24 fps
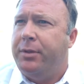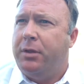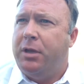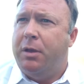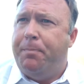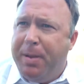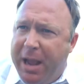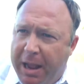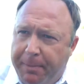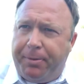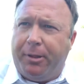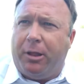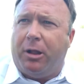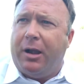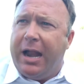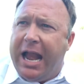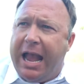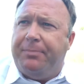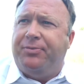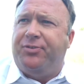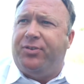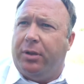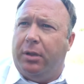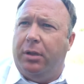are
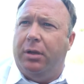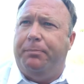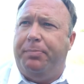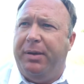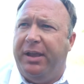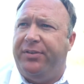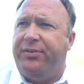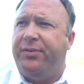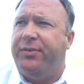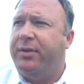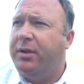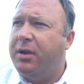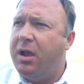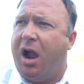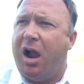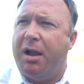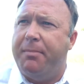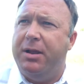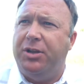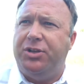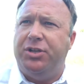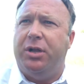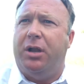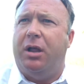absolute pieces of
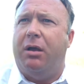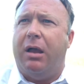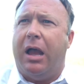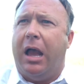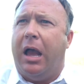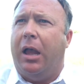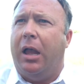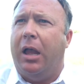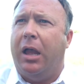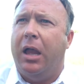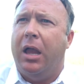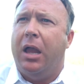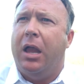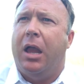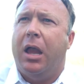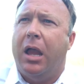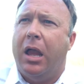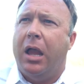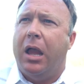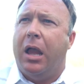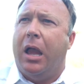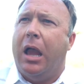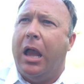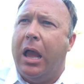garbage. You know,
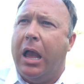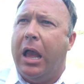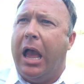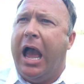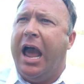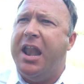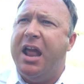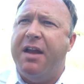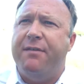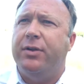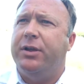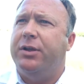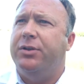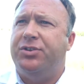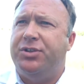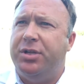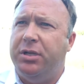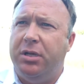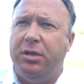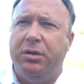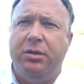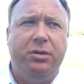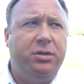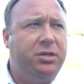I never used
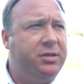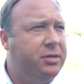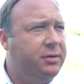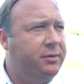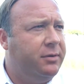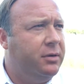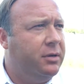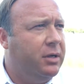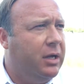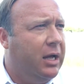to use,